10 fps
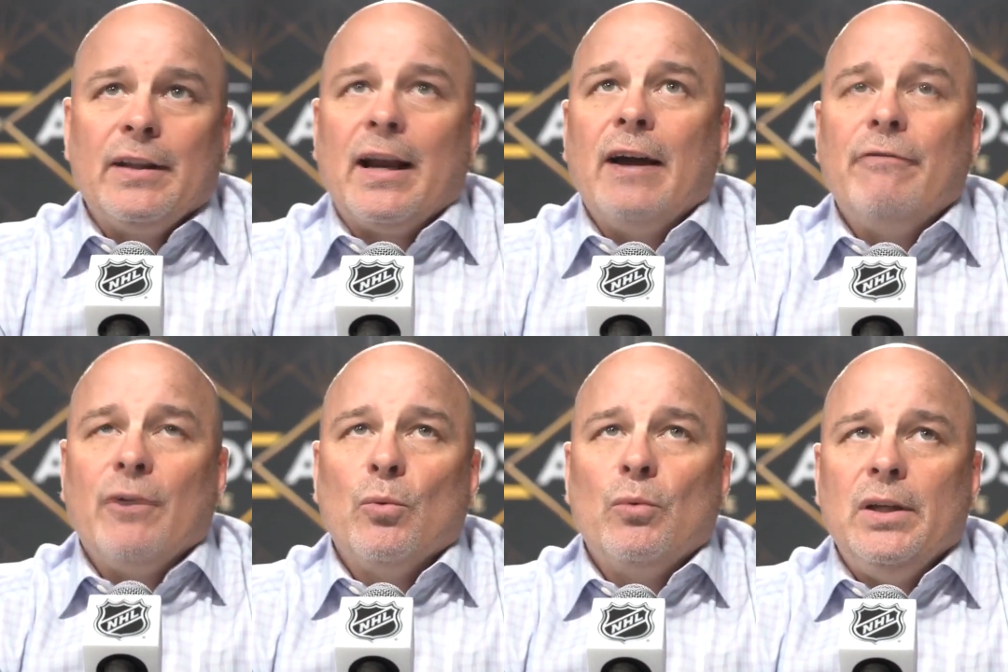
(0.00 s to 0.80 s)
that I
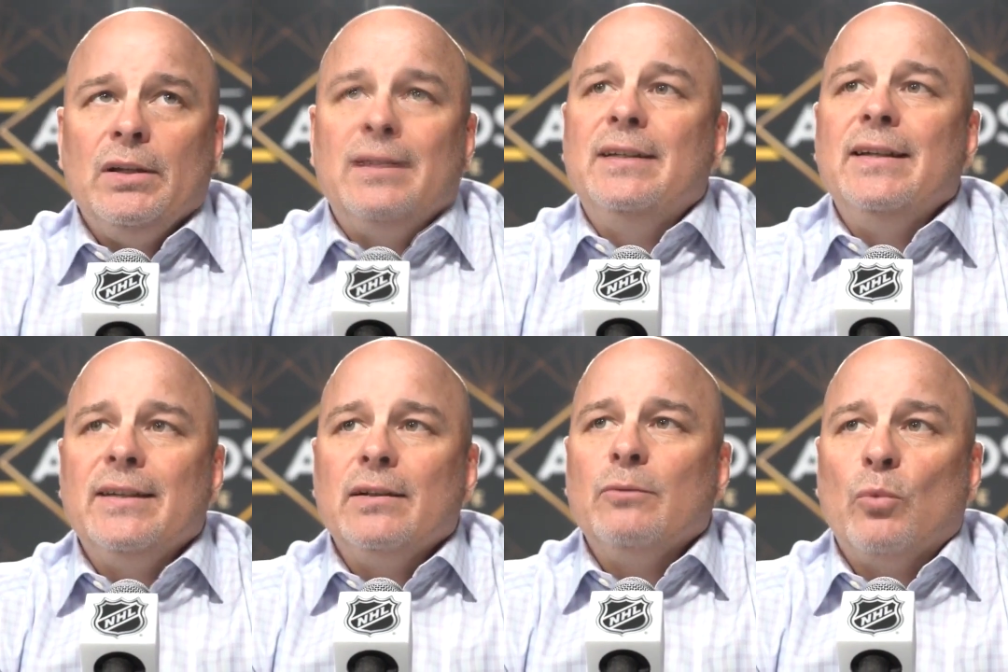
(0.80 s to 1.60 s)
felt we
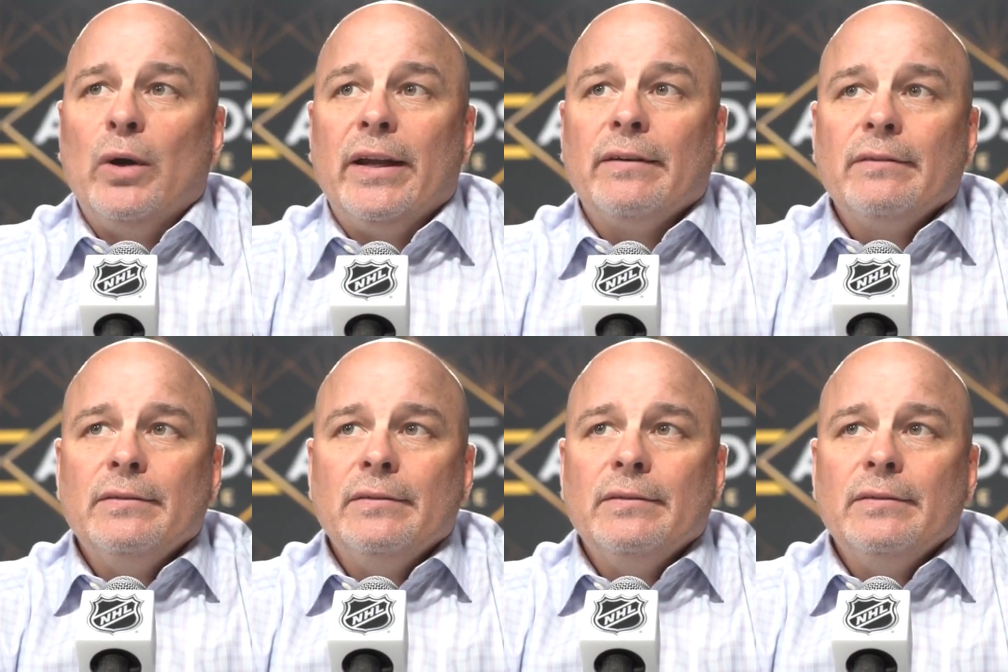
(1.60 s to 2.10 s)
didn't win.